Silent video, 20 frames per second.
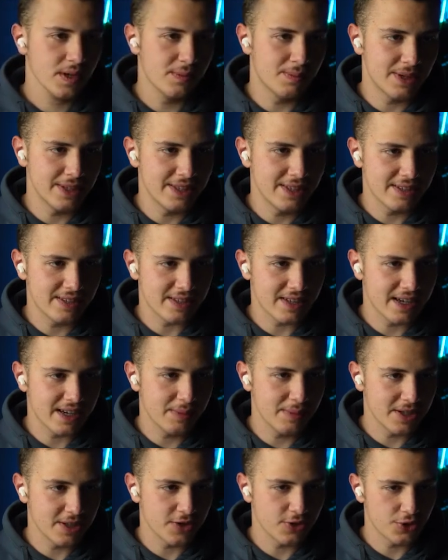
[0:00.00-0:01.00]
But this
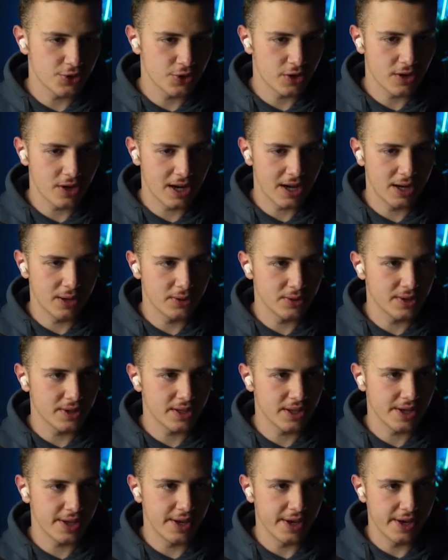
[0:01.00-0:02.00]
time, let's draw out
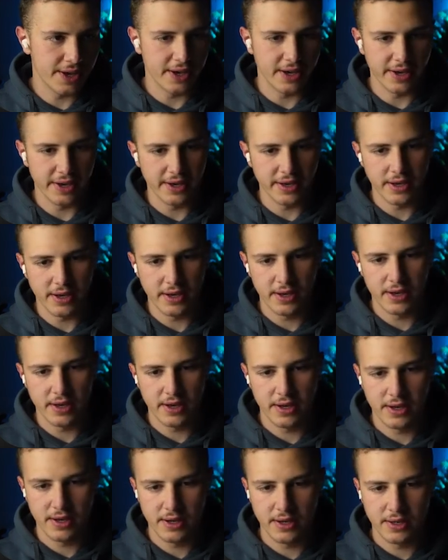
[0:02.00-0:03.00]
a
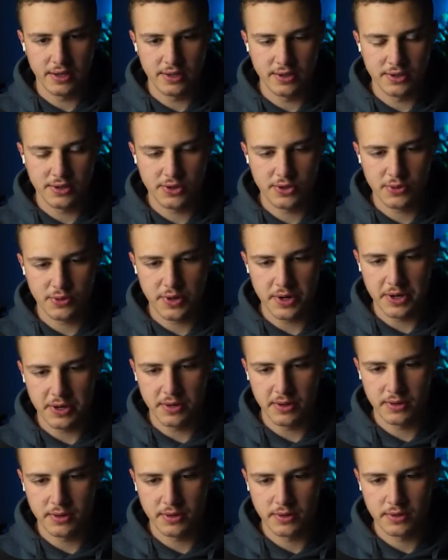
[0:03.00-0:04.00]

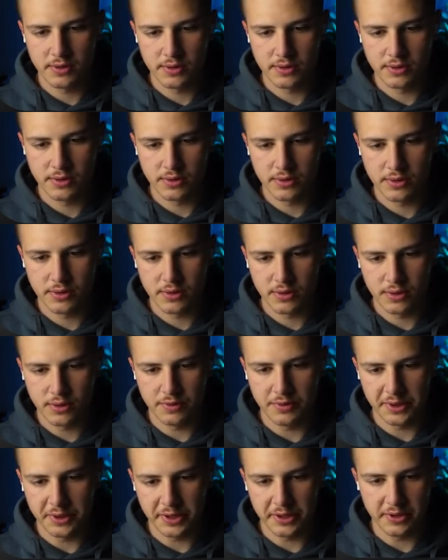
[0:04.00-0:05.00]
square
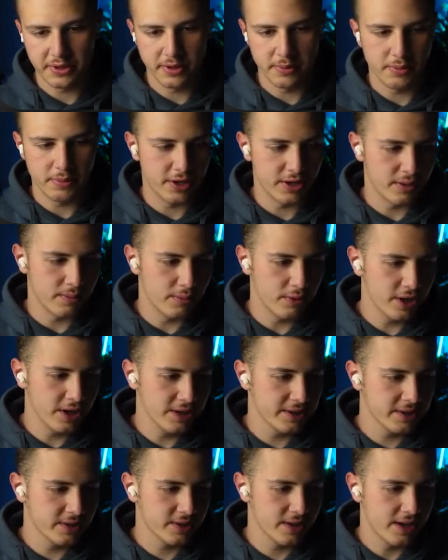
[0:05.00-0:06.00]
over here in the bottom
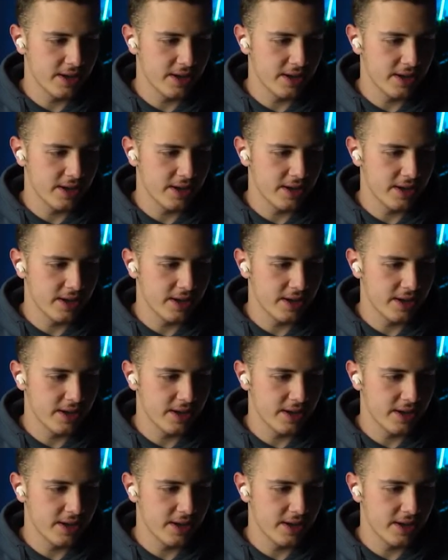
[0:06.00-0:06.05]
right.